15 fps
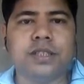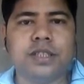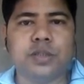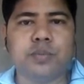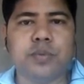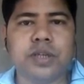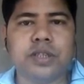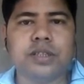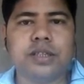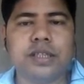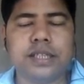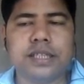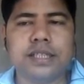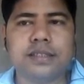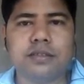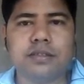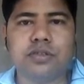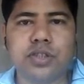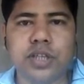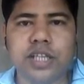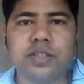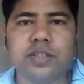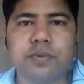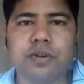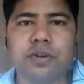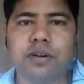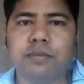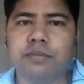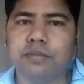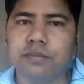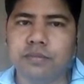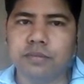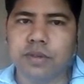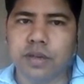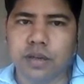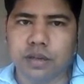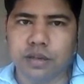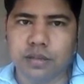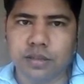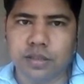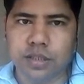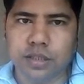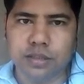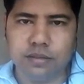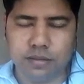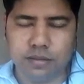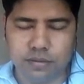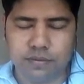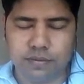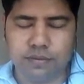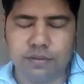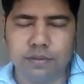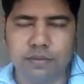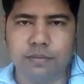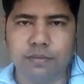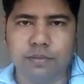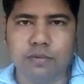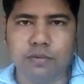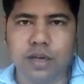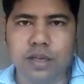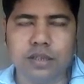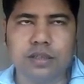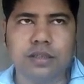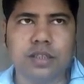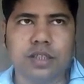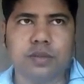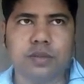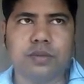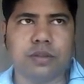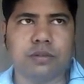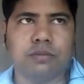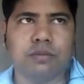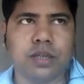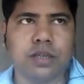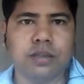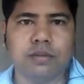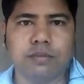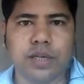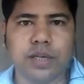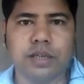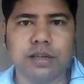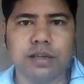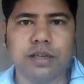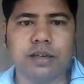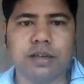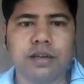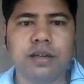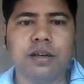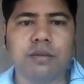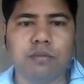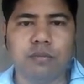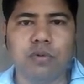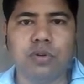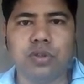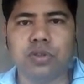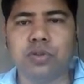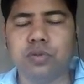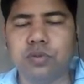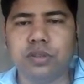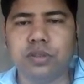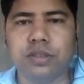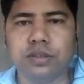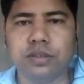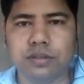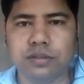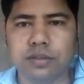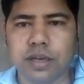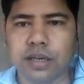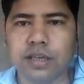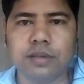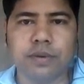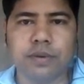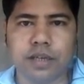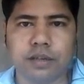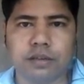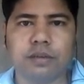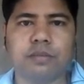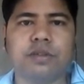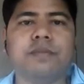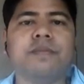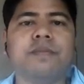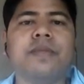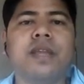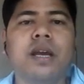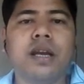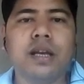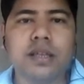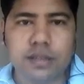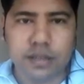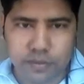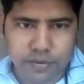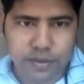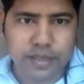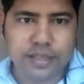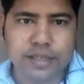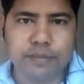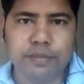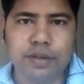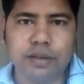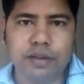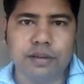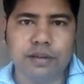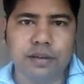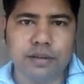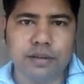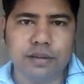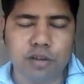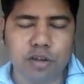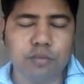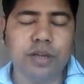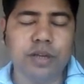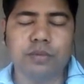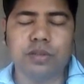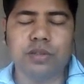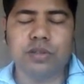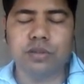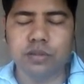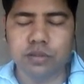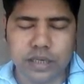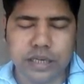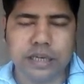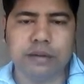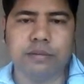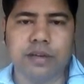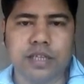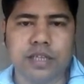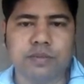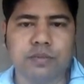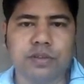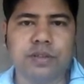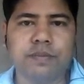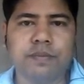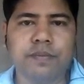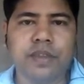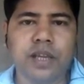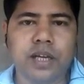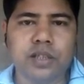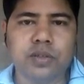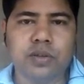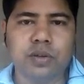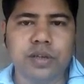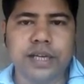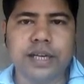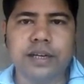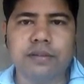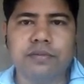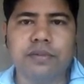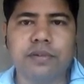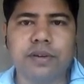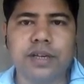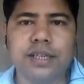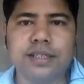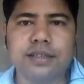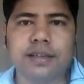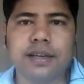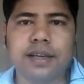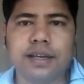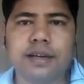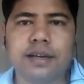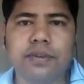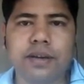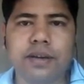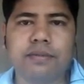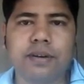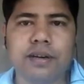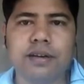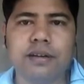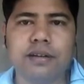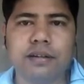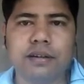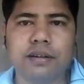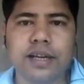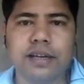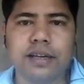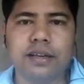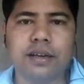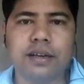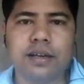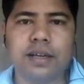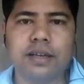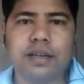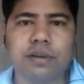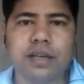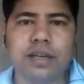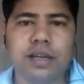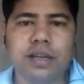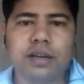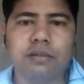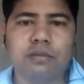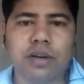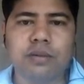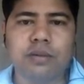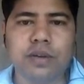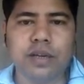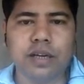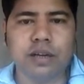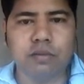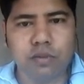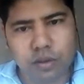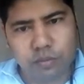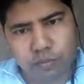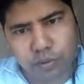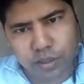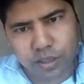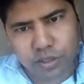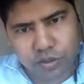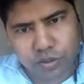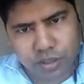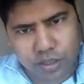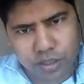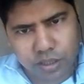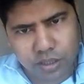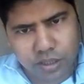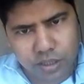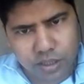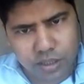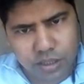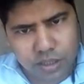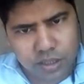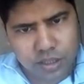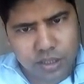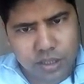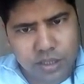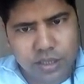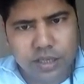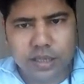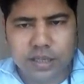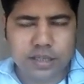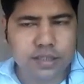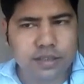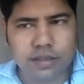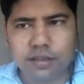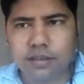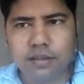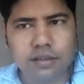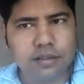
dispersion is changed from from one particular mode to the other particular. Say for example, normal mode to anomalous mode. So here for this silica fiber, the red one around 1.3, it is the